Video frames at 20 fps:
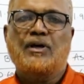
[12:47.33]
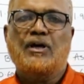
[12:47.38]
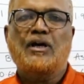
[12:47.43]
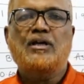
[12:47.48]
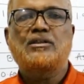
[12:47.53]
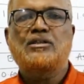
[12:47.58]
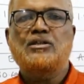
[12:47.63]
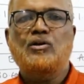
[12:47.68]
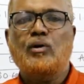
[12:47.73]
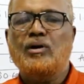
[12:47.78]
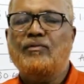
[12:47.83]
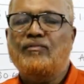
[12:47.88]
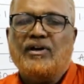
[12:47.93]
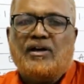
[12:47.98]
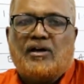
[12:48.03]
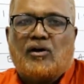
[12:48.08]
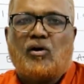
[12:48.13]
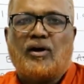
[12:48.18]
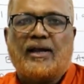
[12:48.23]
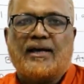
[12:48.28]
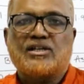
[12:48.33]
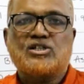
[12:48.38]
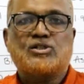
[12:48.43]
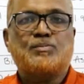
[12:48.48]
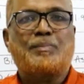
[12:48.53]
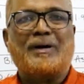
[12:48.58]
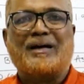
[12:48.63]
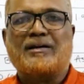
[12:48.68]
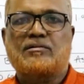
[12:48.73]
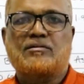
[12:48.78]
In theory, we cannot
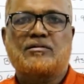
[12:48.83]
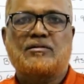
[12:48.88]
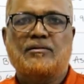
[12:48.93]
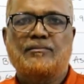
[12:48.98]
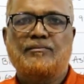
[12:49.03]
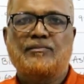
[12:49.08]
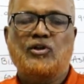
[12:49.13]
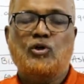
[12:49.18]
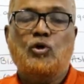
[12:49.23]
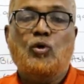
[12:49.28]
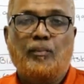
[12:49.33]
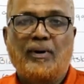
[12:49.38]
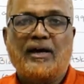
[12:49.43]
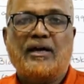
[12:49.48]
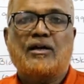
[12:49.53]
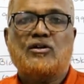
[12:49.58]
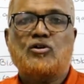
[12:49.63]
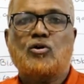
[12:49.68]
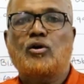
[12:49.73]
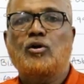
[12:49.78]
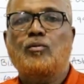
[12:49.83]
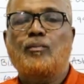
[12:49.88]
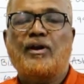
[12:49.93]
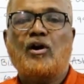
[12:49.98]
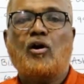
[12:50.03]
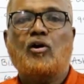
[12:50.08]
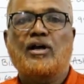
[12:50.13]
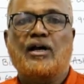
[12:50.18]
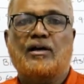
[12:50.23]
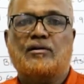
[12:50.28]
expect. You may get or you may
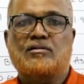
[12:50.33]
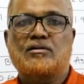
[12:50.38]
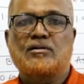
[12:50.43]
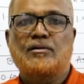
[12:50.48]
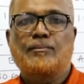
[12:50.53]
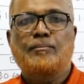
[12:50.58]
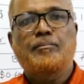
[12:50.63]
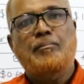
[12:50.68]
not get.